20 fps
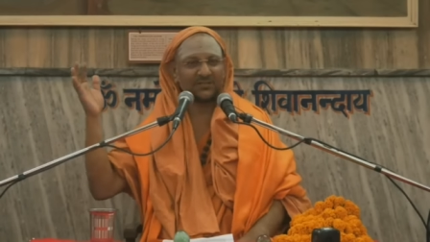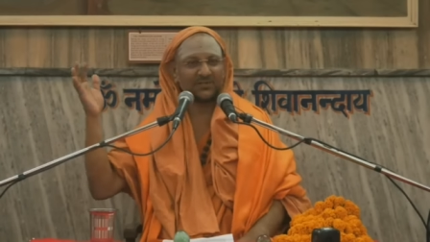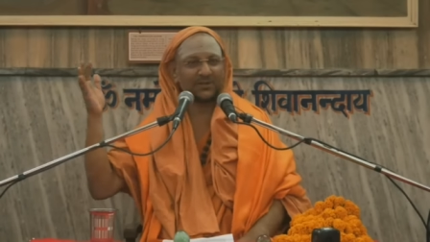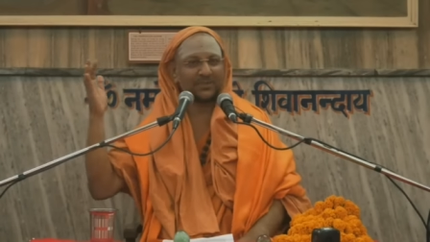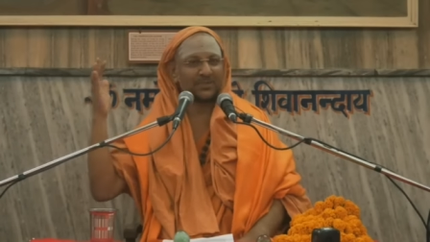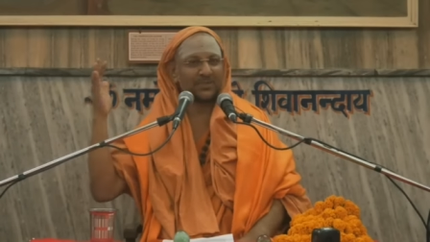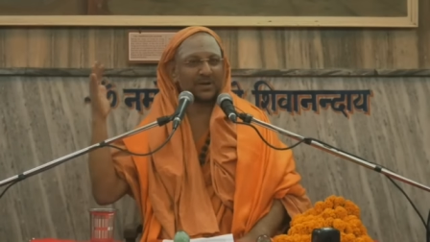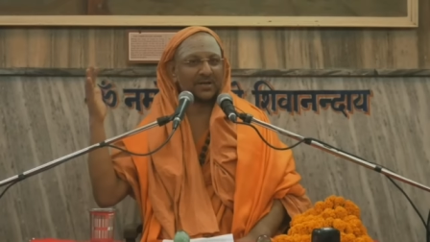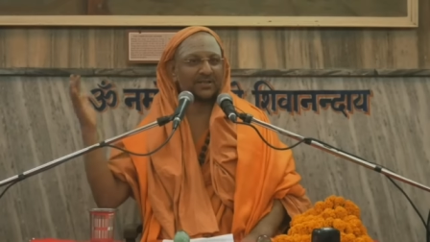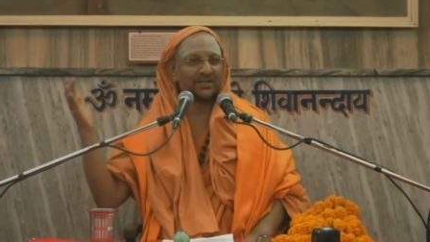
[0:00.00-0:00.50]

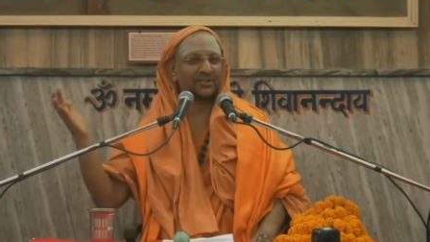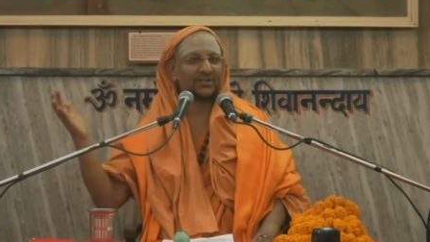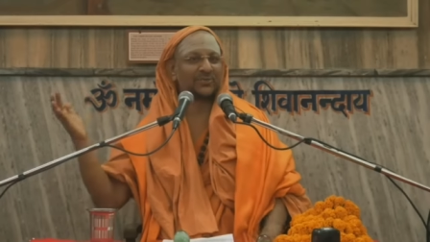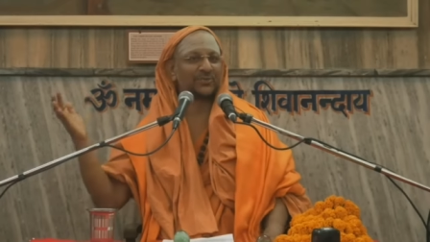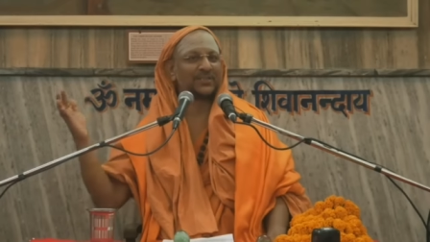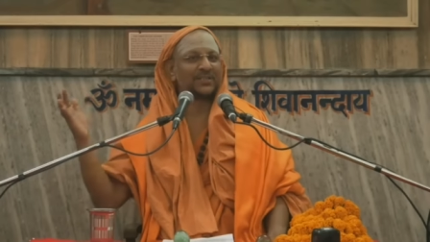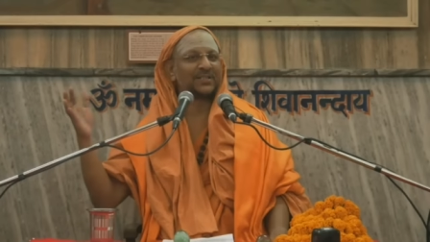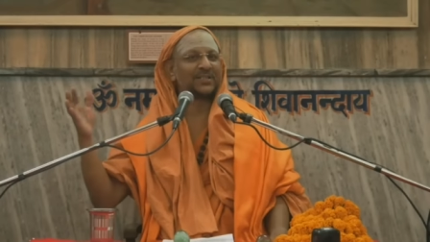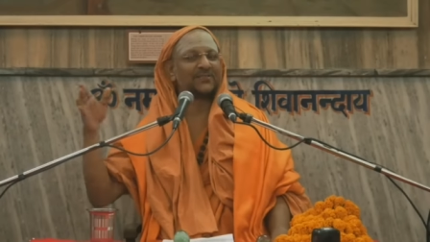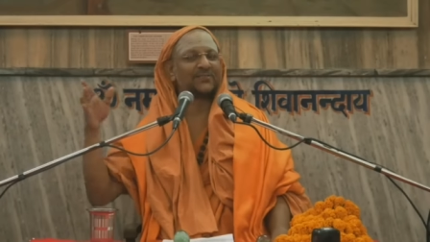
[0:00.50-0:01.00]
From
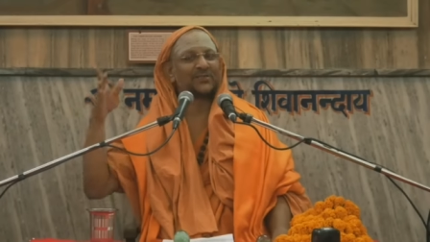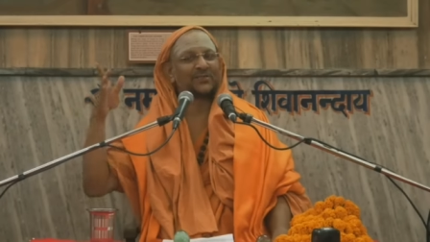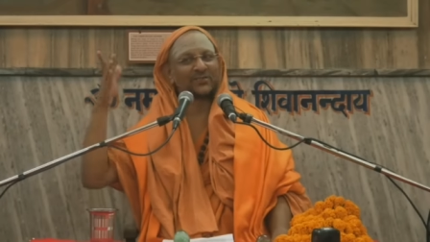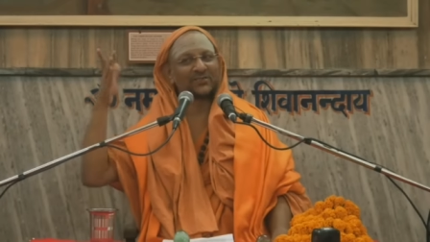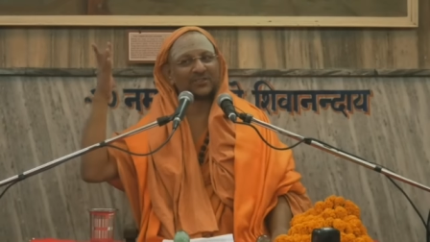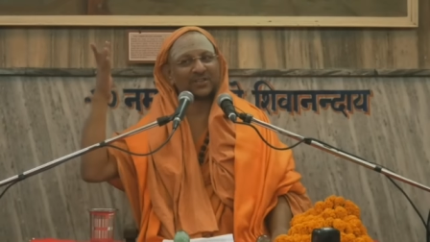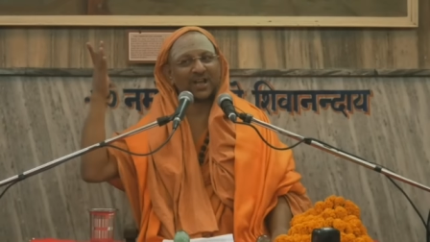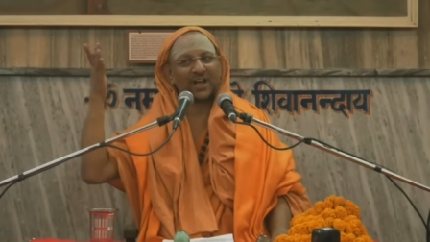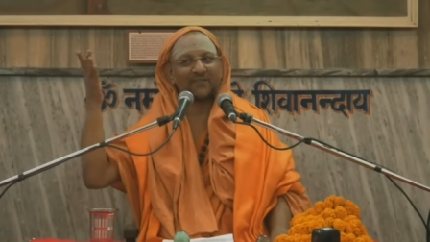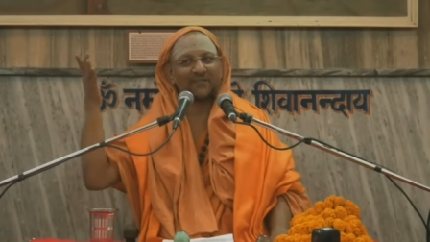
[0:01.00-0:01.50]
Mahishmati, he was
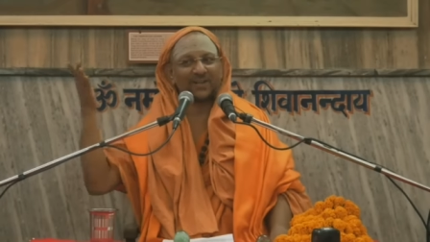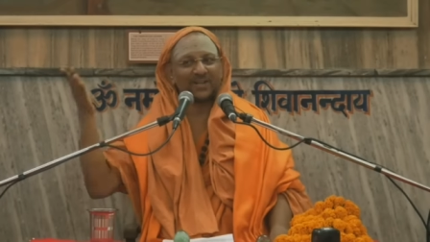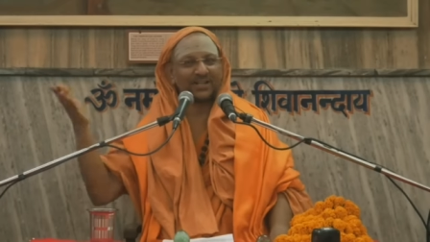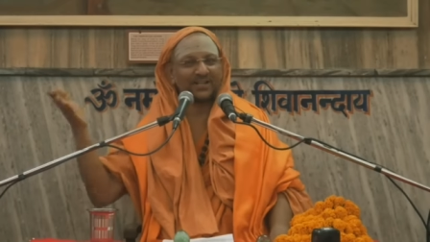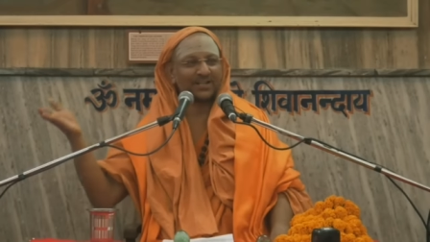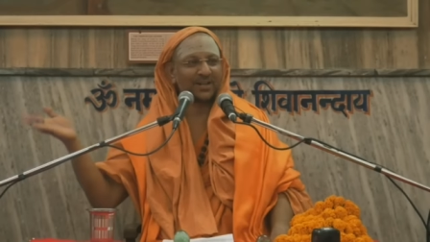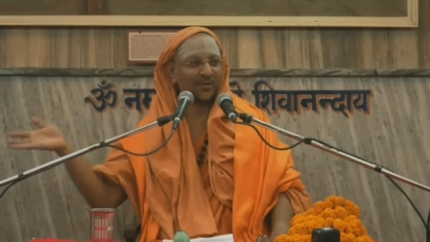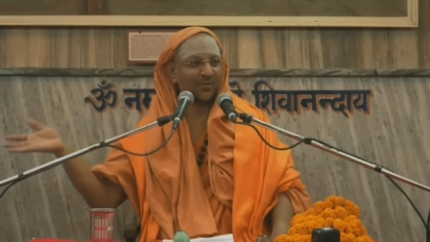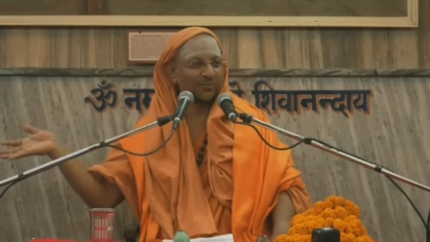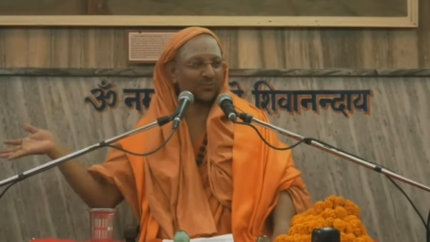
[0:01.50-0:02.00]

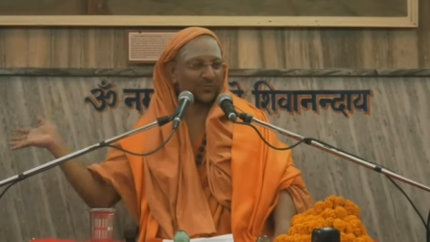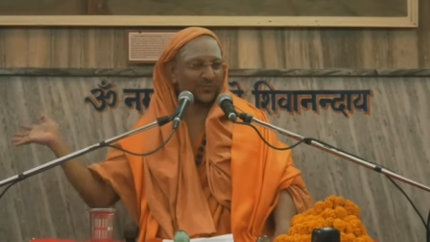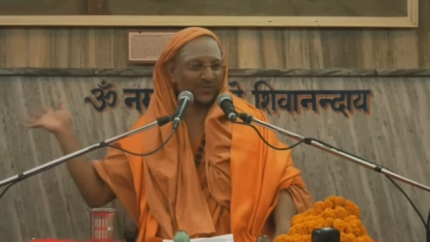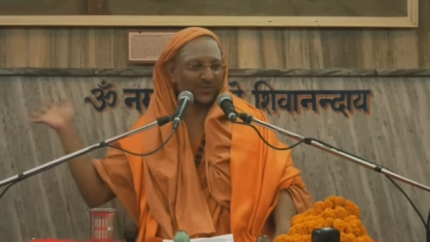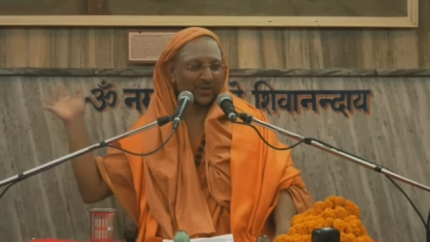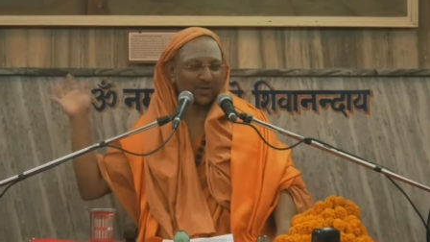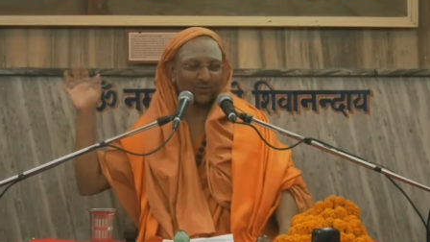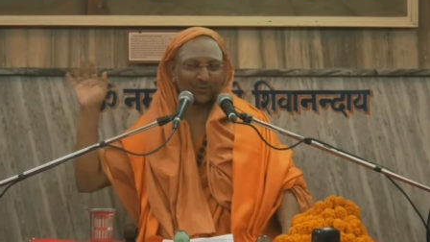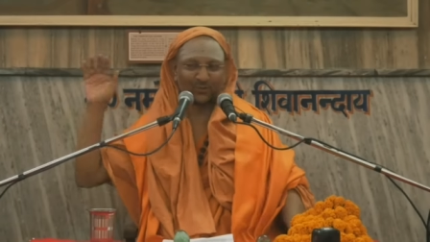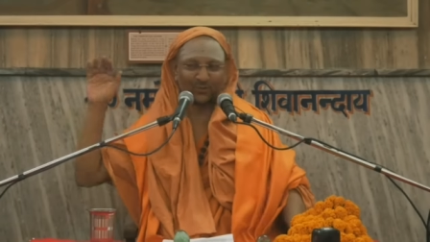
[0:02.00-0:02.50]
traveling down
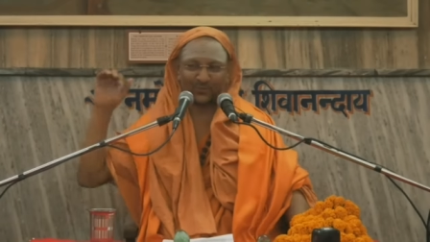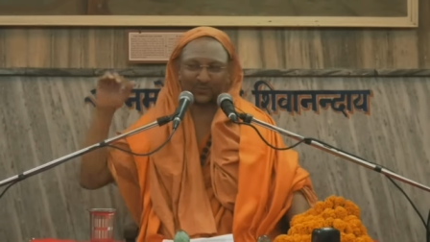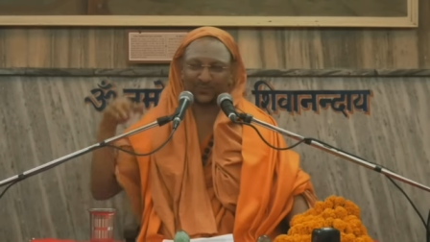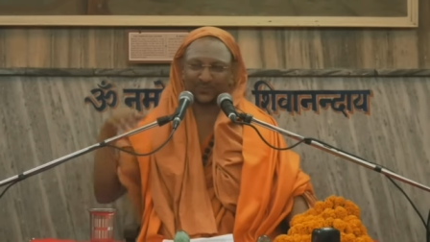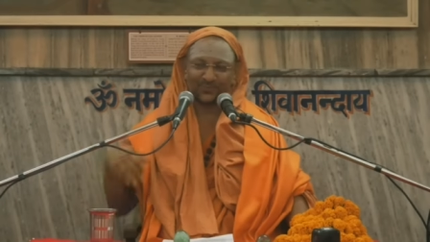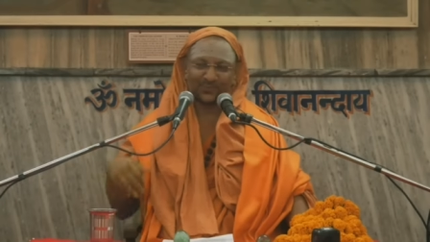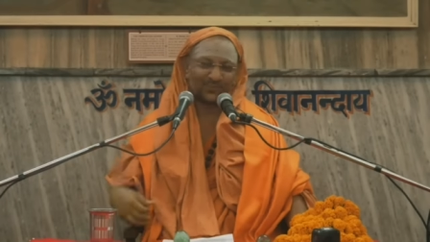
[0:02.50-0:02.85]
south.